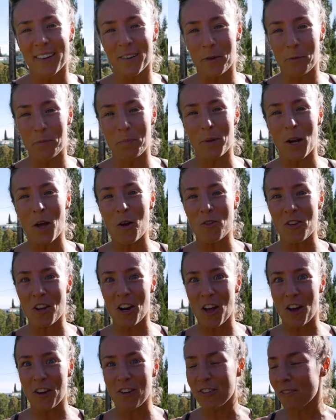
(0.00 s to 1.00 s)
or blow your
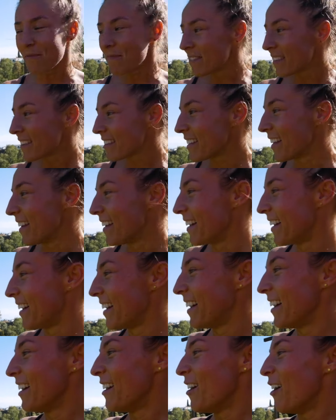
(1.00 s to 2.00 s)
load
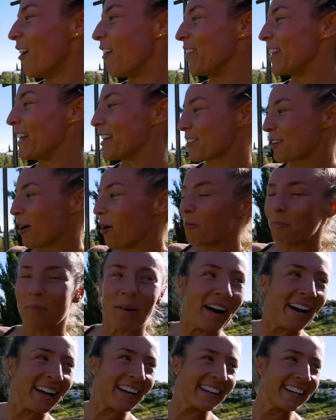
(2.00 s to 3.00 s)
on the assault
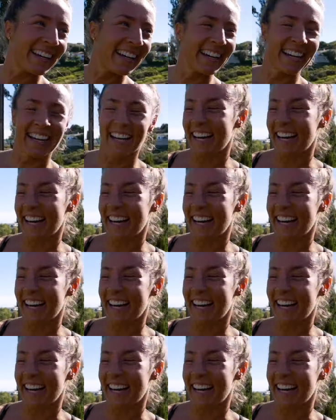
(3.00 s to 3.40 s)
bike.